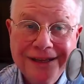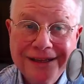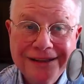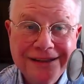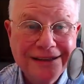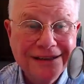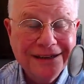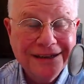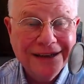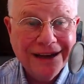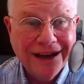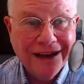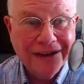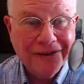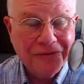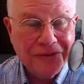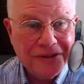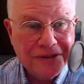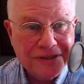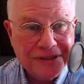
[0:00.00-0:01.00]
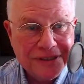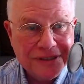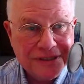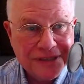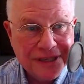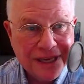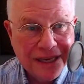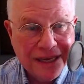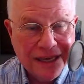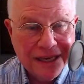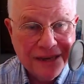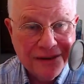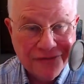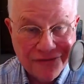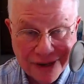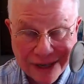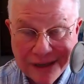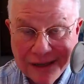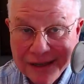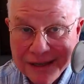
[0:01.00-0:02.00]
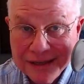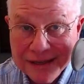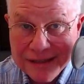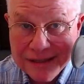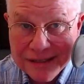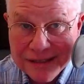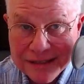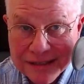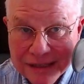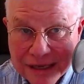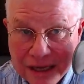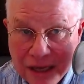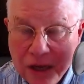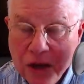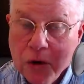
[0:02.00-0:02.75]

in the Congress to say, "Fellas,